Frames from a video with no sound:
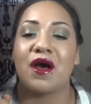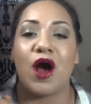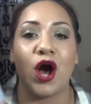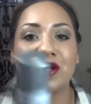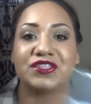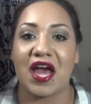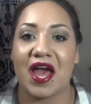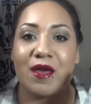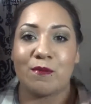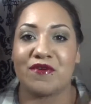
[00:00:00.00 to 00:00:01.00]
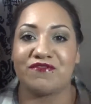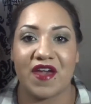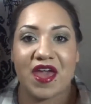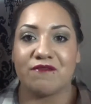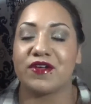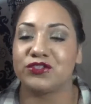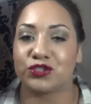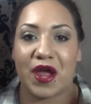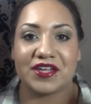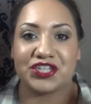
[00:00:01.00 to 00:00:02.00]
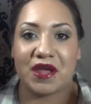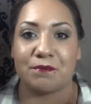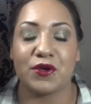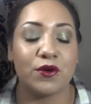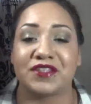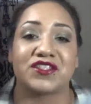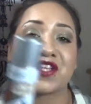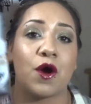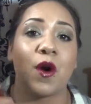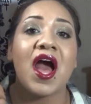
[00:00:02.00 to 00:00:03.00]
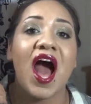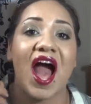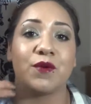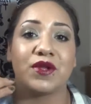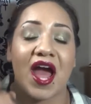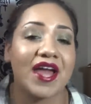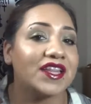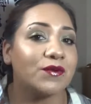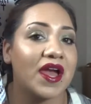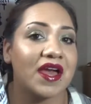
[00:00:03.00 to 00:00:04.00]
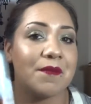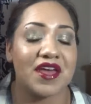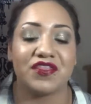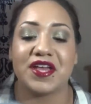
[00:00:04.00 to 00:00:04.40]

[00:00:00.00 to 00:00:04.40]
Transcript: all-time fave dry shampoo, and so I would highly recommend